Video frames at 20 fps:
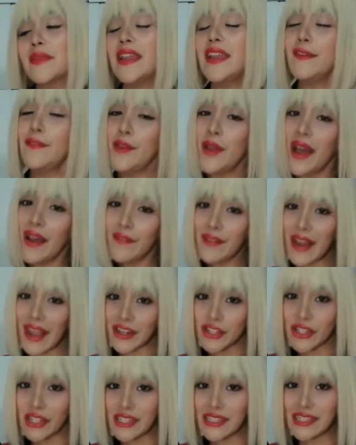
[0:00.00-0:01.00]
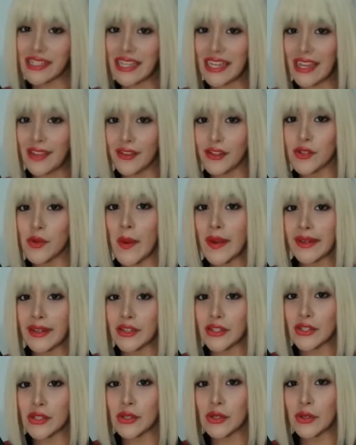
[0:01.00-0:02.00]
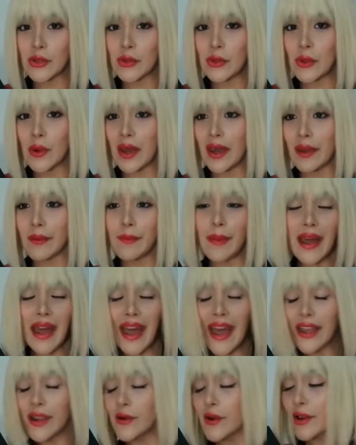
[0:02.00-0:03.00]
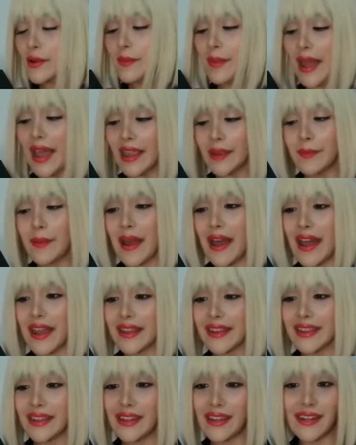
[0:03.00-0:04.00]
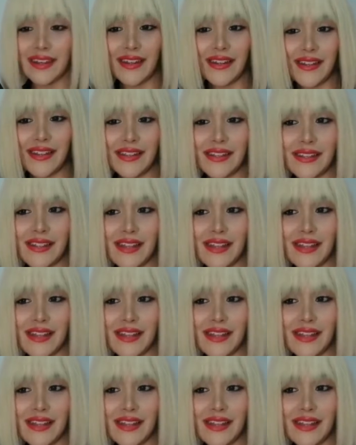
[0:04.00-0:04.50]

if you haven't actually seen the 22 bag or backpack, it is